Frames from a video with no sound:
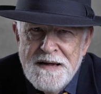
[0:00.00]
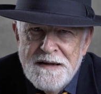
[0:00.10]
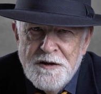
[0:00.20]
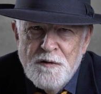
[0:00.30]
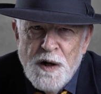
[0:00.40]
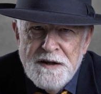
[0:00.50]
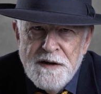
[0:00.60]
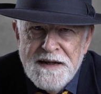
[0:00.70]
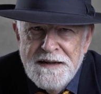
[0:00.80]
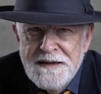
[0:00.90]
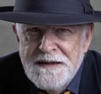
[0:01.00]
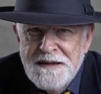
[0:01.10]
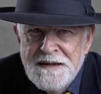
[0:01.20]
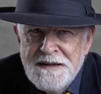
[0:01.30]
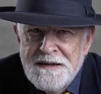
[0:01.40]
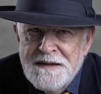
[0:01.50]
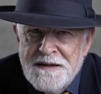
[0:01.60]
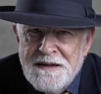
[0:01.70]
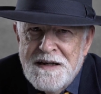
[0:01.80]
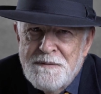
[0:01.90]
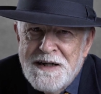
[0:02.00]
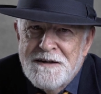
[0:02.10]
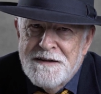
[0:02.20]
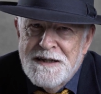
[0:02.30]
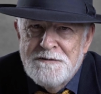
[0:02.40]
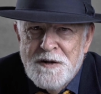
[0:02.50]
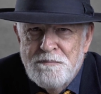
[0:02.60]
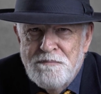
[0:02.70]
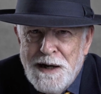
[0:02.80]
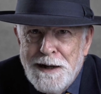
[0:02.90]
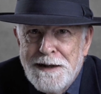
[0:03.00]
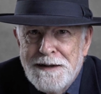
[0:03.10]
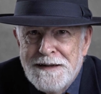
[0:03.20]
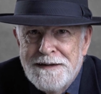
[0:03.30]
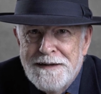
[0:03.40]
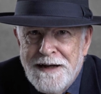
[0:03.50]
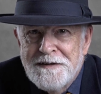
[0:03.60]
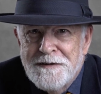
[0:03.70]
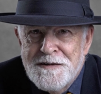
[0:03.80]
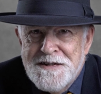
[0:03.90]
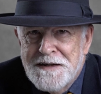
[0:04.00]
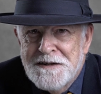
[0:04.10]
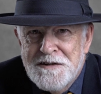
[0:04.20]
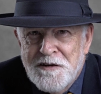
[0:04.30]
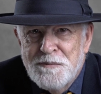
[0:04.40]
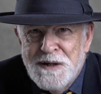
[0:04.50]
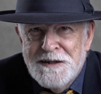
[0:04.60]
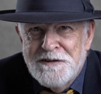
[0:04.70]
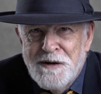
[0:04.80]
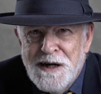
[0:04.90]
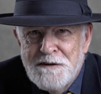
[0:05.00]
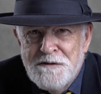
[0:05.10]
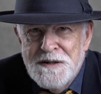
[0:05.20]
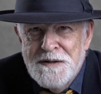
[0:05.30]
And you're wondering, am I going to have to buy another 6 terabyte drive?